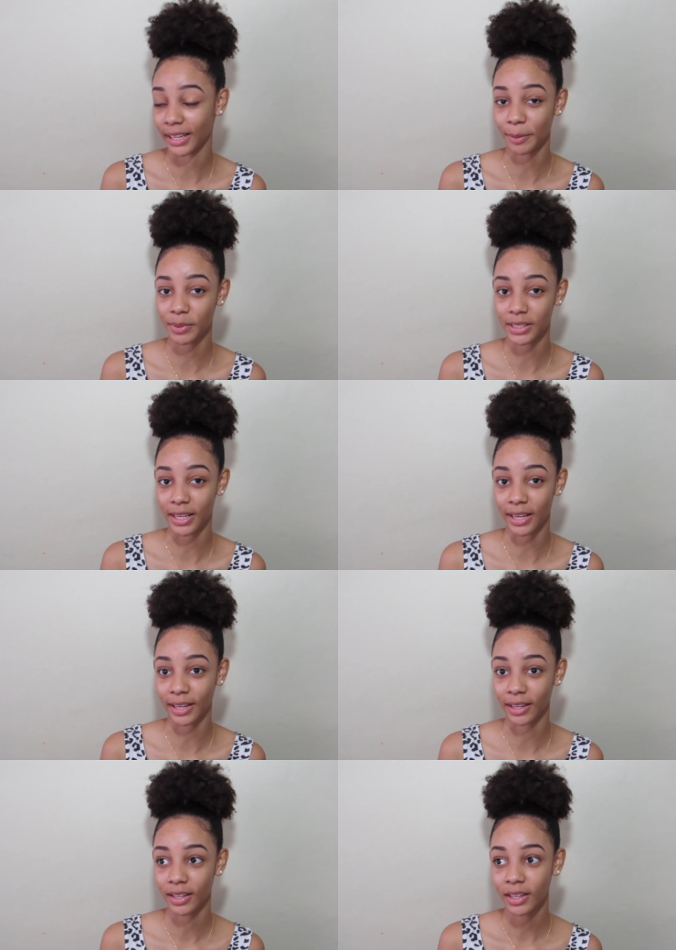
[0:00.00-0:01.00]
They kept
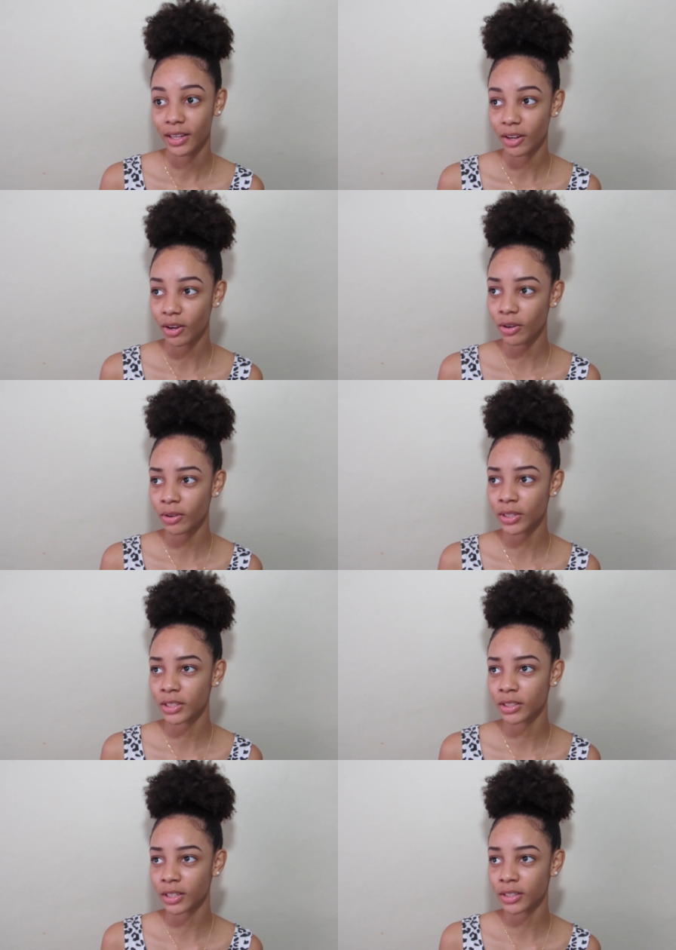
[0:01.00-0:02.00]
saying, oh,
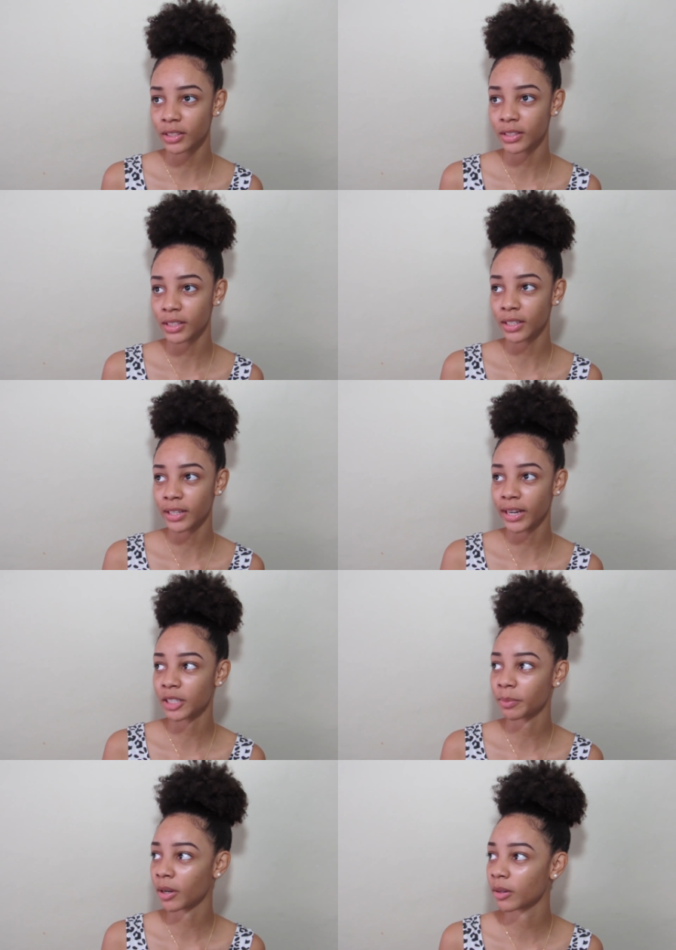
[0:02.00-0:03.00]
it's just teenage
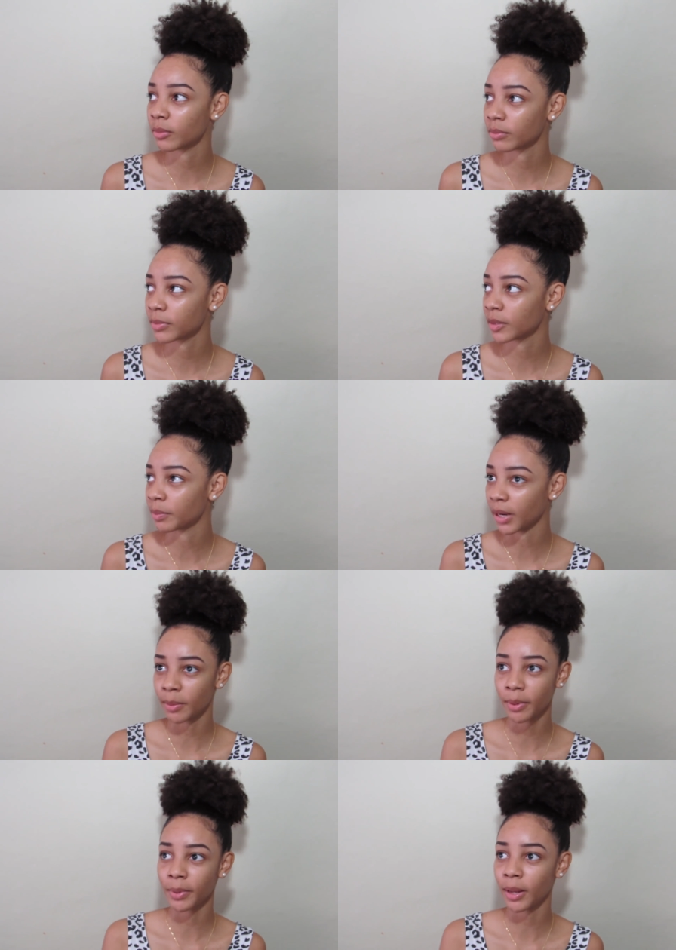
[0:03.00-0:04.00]
bumps, blah
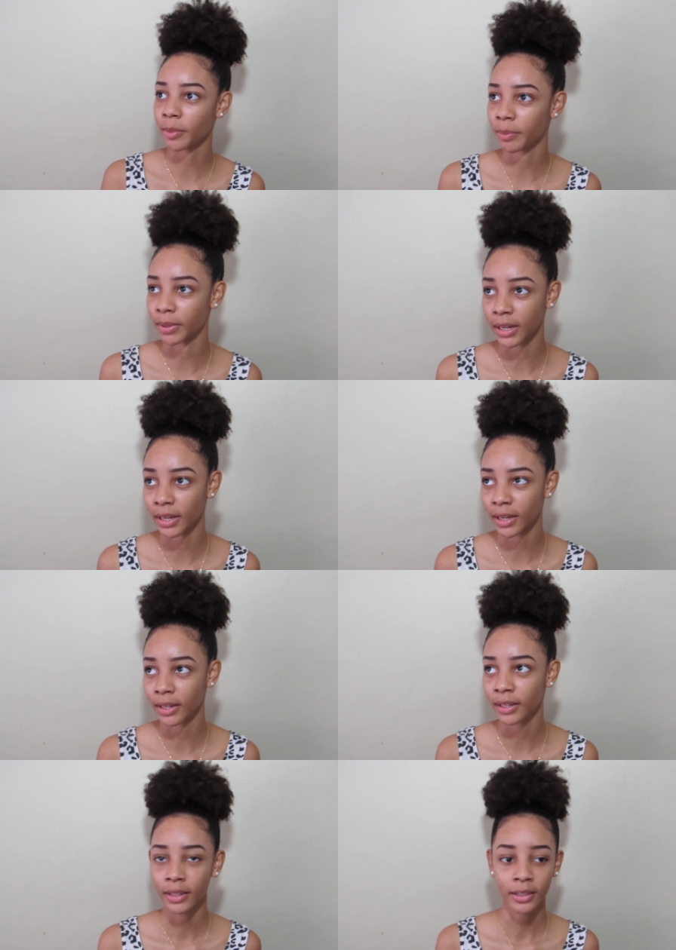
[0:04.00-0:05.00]
blah blah blah blah,
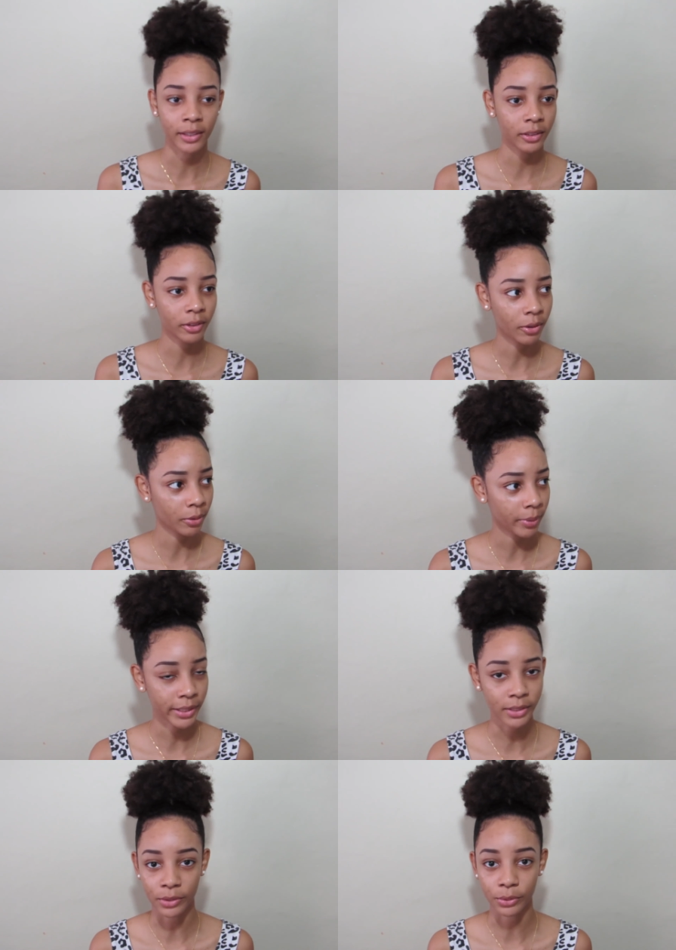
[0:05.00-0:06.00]
it'll go away
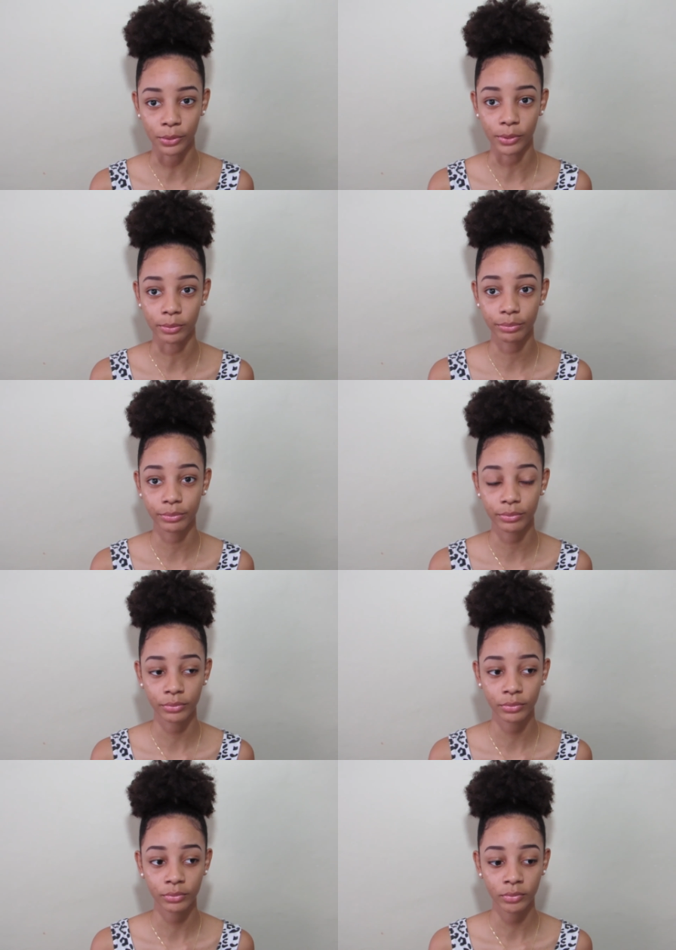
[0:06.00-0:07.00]
soon.
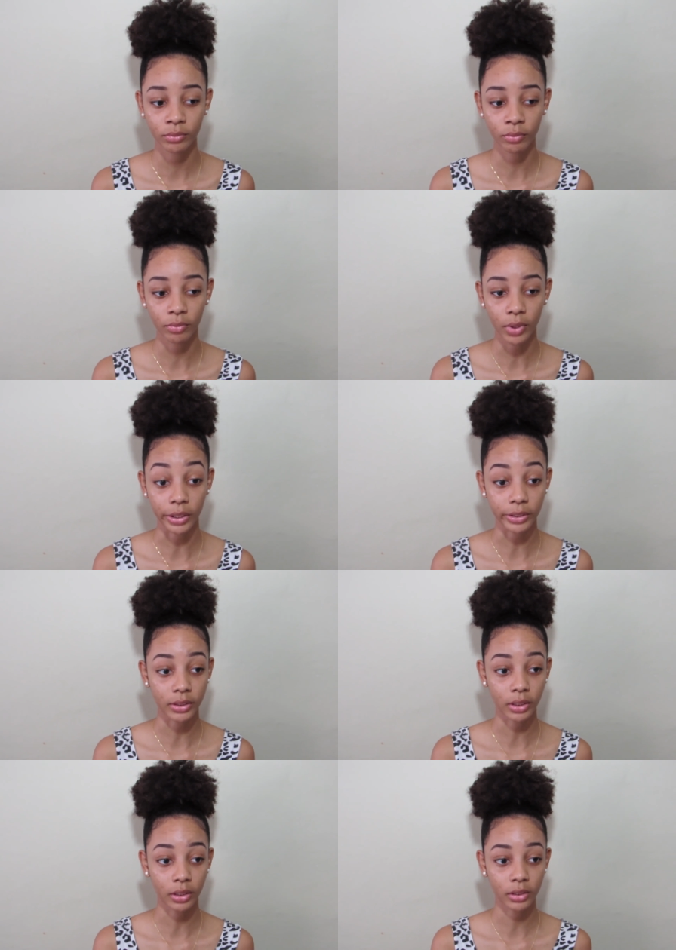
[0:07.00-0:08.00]

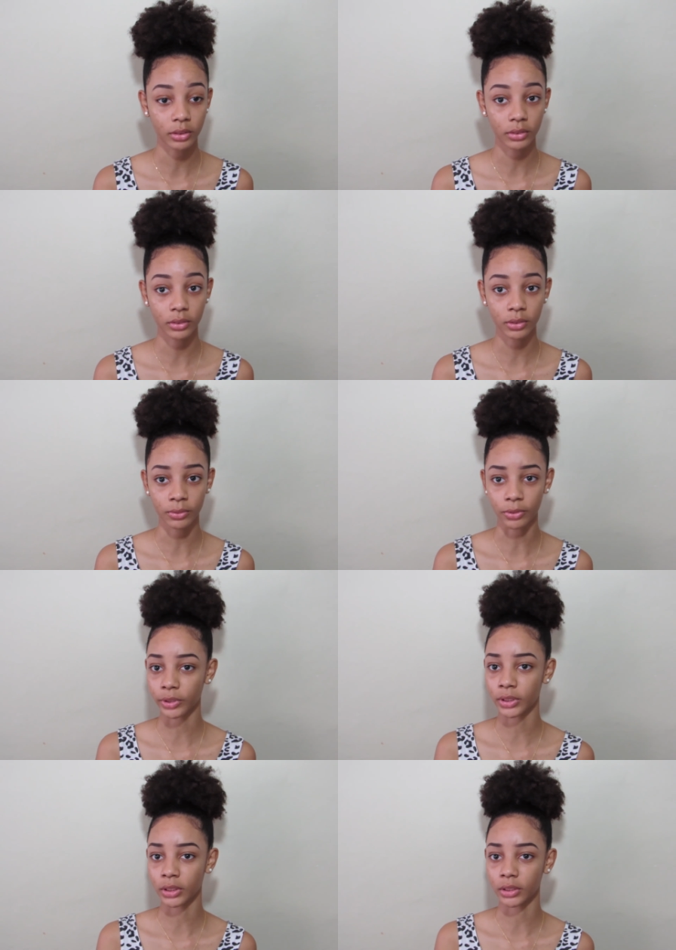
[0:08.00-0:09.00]
13,
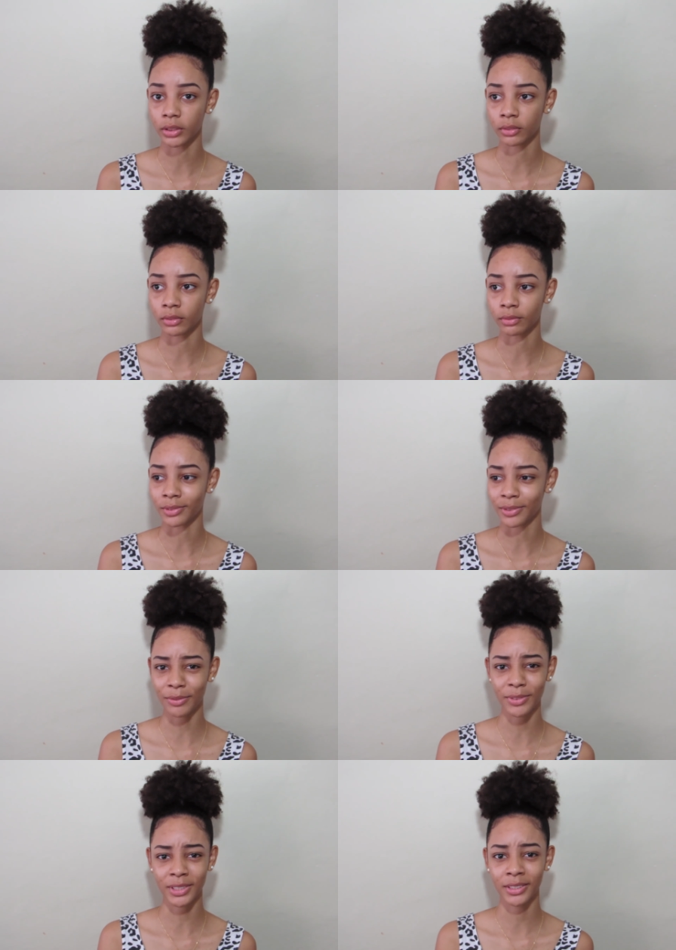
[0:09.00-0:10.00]
14,
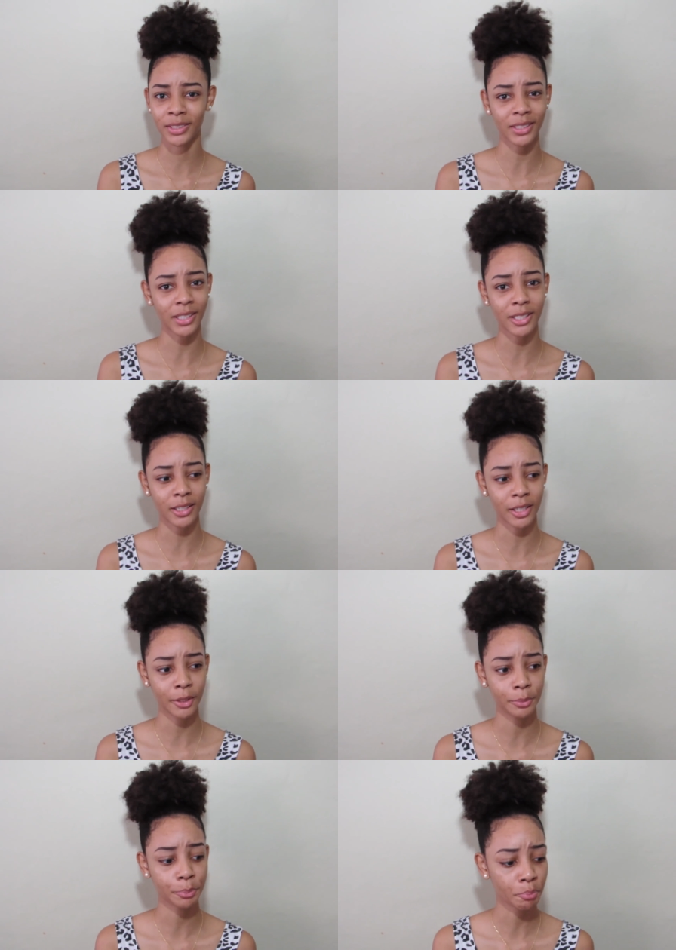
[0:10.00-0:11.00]
15,
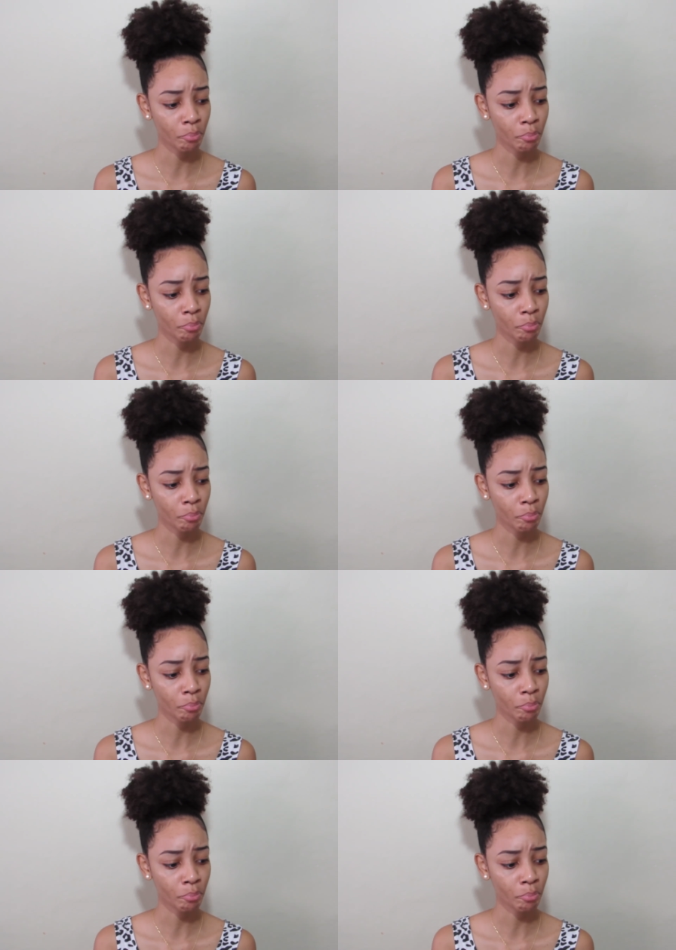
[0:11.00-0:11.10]
16.